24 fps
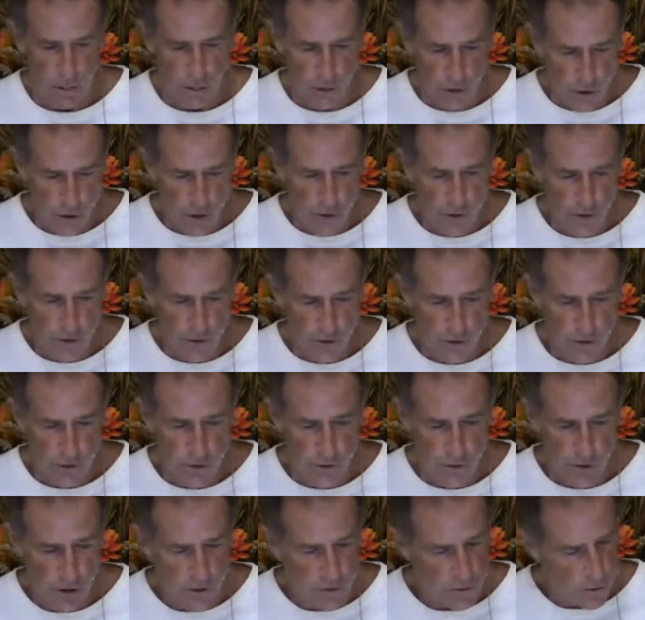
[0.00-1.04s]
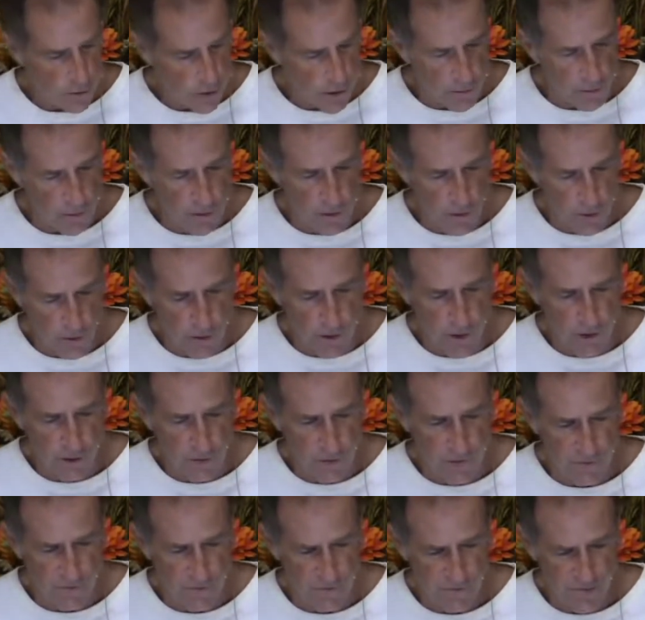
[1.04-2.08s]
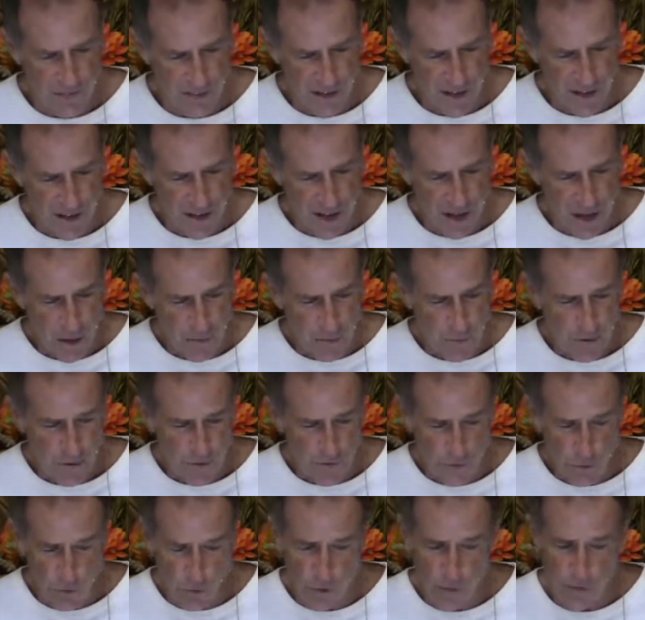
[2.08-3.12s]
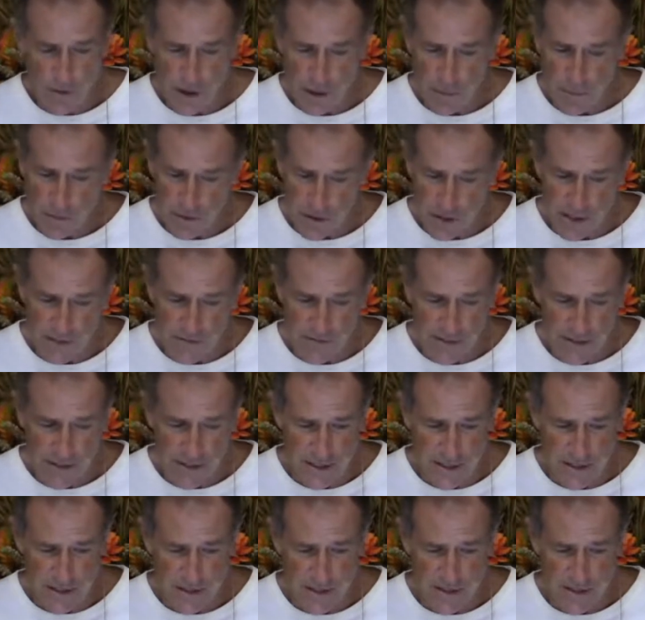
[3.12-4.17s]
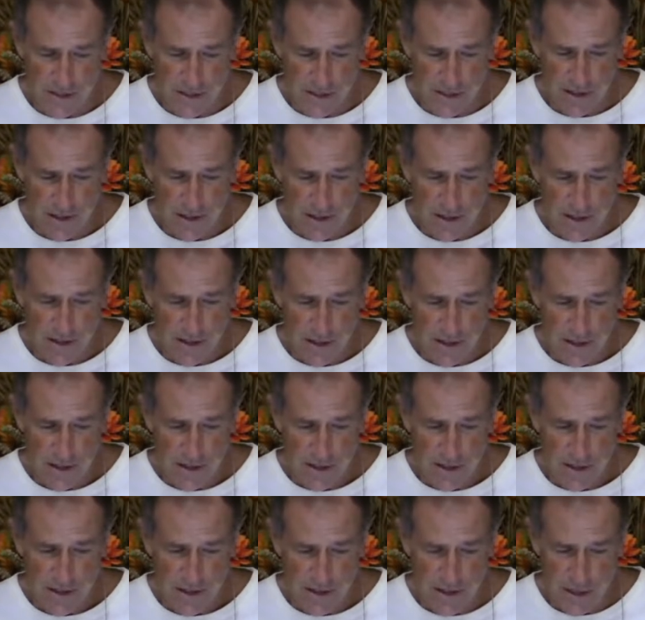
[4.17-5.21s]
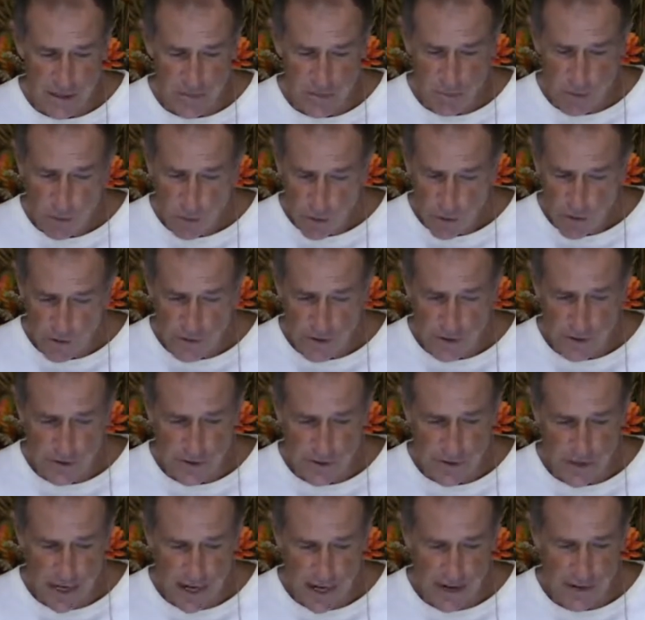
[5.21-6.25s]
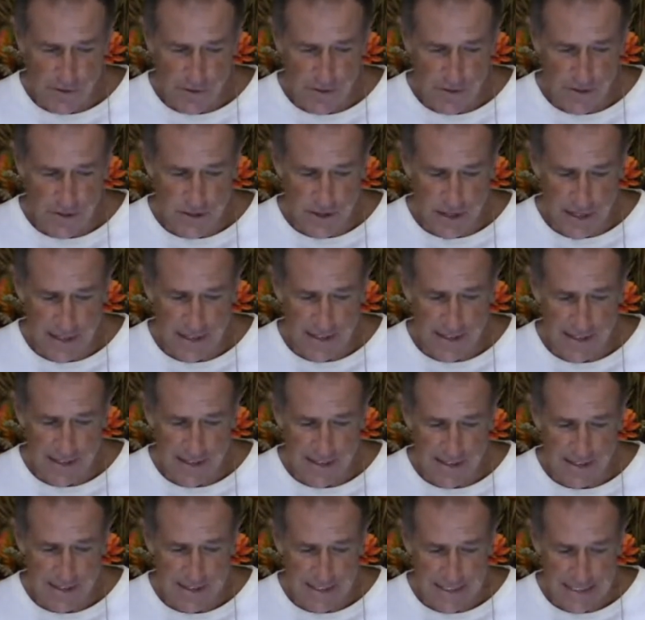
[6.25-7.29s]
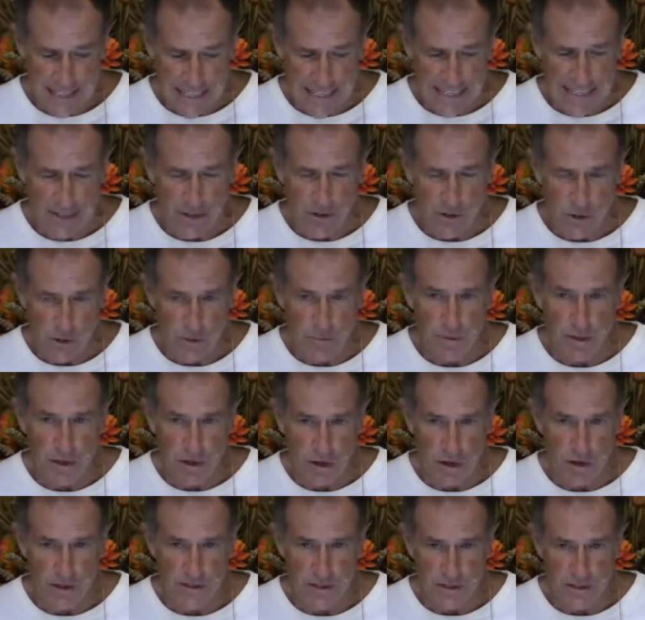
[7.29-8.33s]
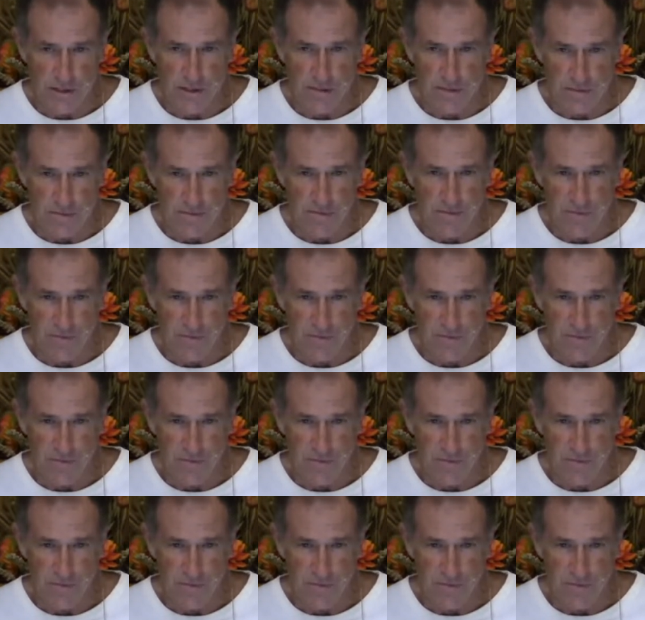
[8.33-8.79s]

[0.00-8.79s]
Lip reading: Third, you anoint with oil. But fourth, I believe it's important to acknowledge that Satan could be causing it.